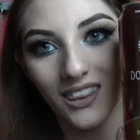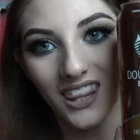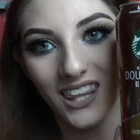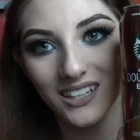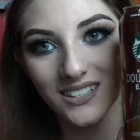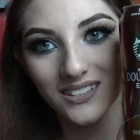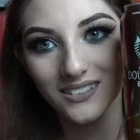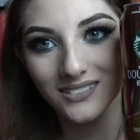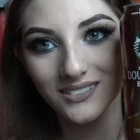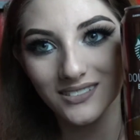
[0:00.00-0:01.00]
this
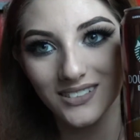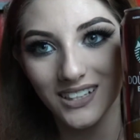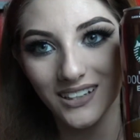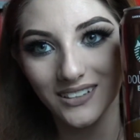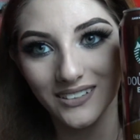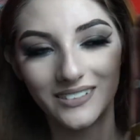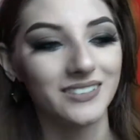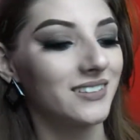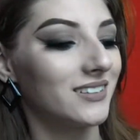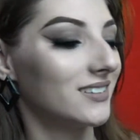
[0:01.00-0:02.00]
today
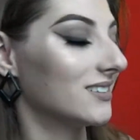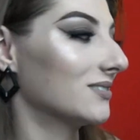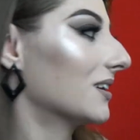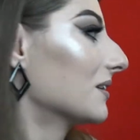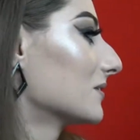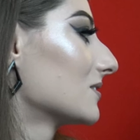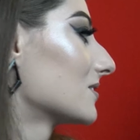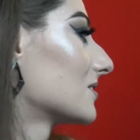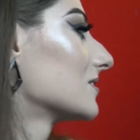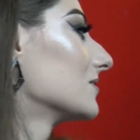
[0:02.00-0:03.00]
while I
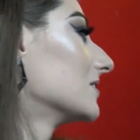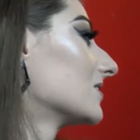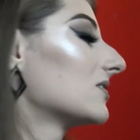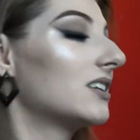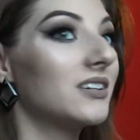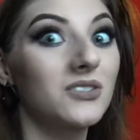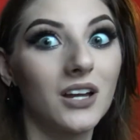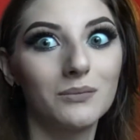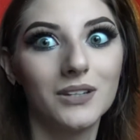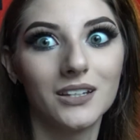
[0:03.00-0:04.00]
was doing this video, so
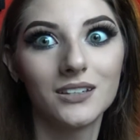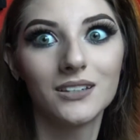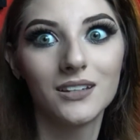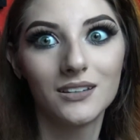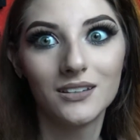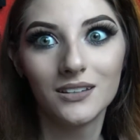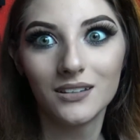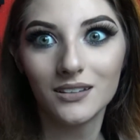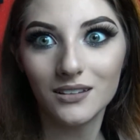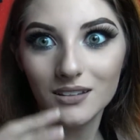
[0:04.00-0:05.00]
I'm like,
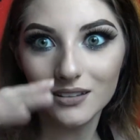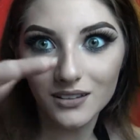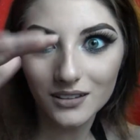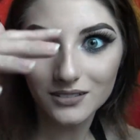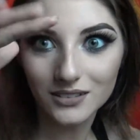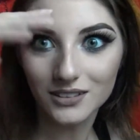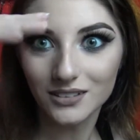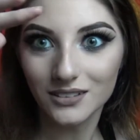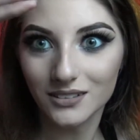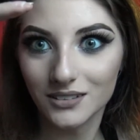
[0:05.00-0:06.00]
you know, like in
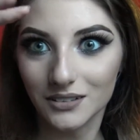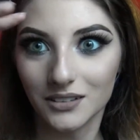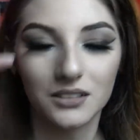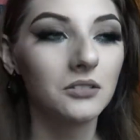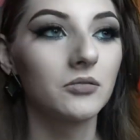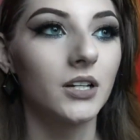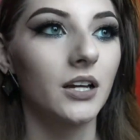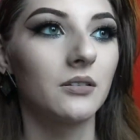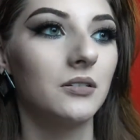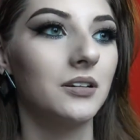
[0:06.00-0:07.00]
mm, right
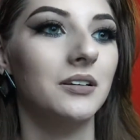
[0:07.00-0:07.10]
now.